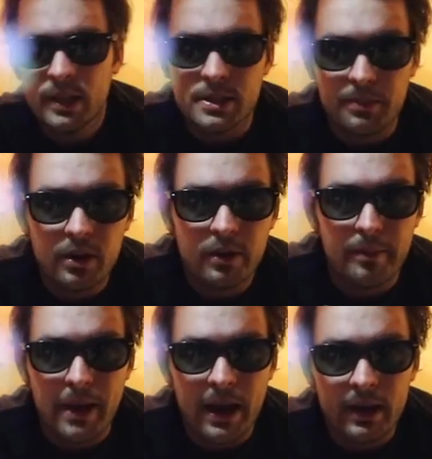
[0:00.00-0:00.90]
Tomorrow
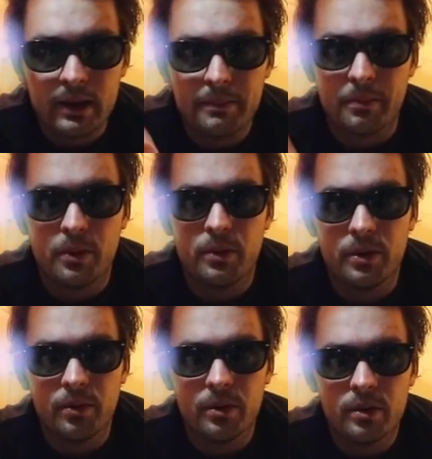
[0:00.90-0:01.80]
I'm packing up, I'm
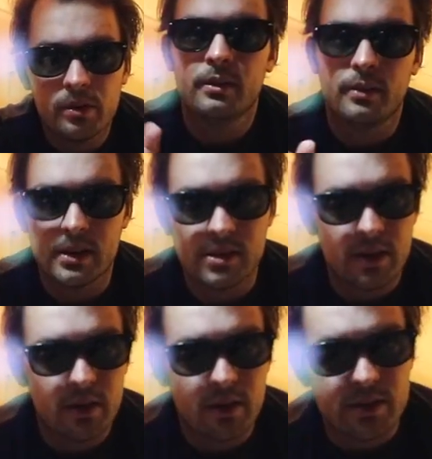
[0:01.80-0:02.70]
going north. Leslie
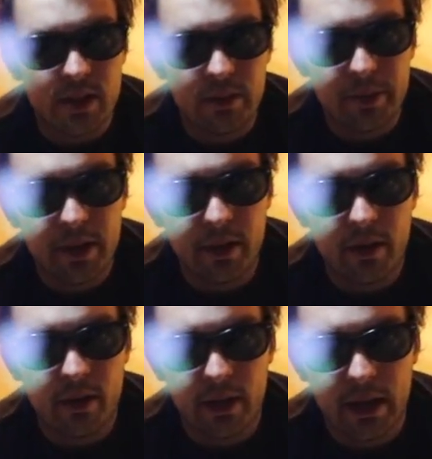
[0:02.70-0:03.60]
and I are celebrating
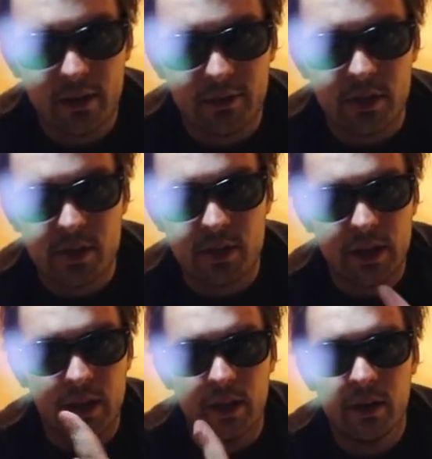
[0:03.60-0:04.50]
our
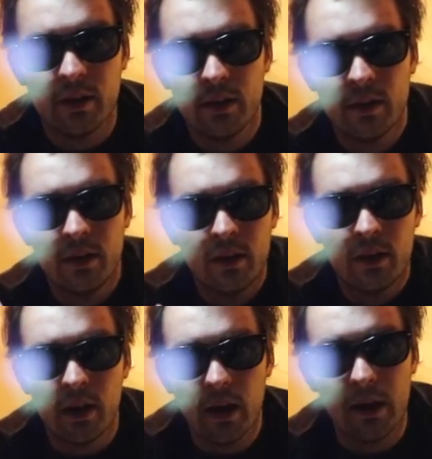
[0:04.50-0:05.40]
anniversary
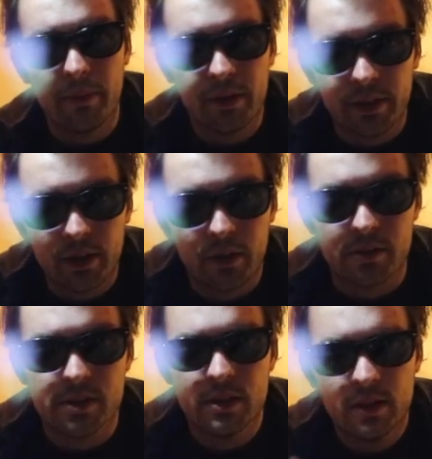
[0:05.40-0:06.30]
up on the
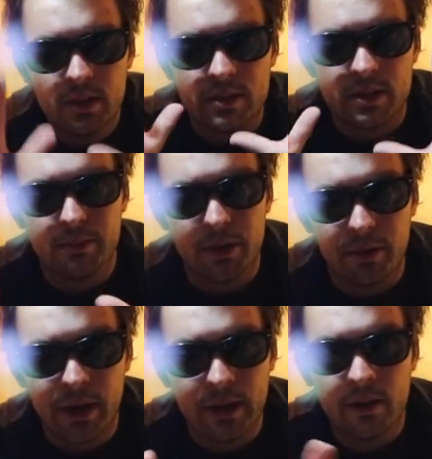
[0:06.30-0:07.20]
coast. It's gonna be
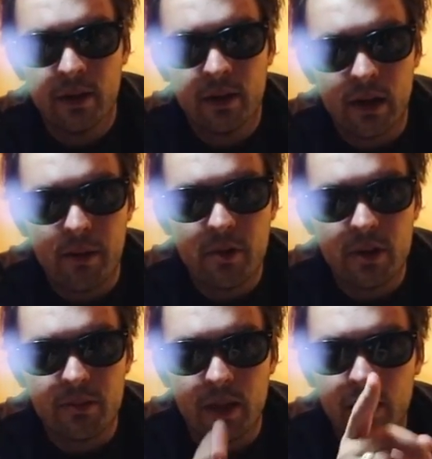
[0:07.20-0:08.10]
great. Come
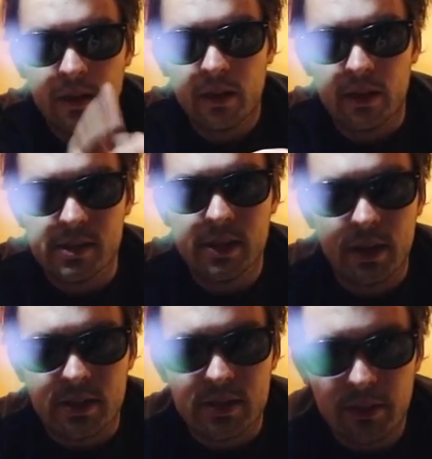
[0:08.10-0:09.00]
with me. I'll see you
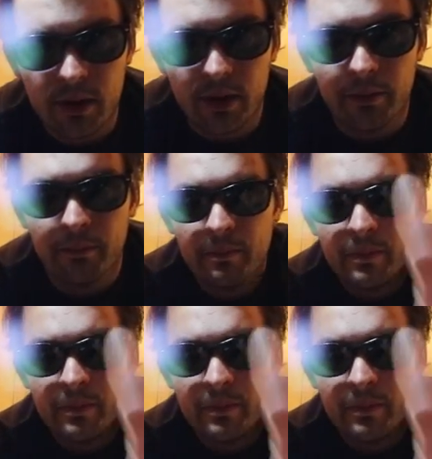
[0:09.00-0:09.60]
guys tomorrow.